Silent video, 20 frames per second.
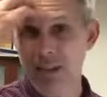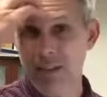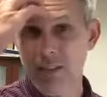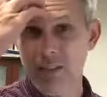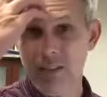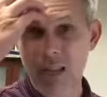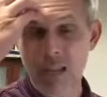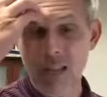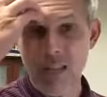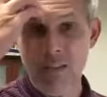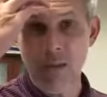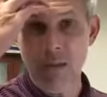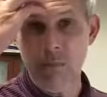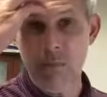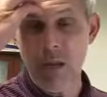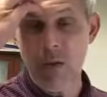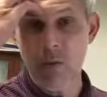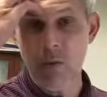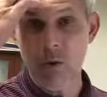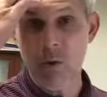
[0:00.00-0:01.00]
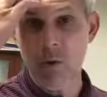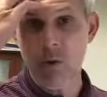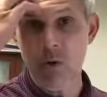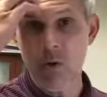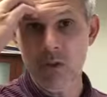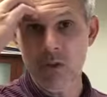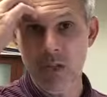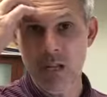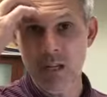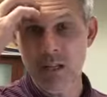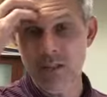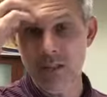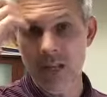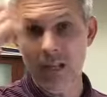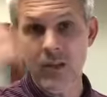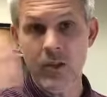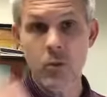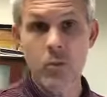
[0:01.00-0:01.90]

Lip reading: It's like my recruiter said, he's like,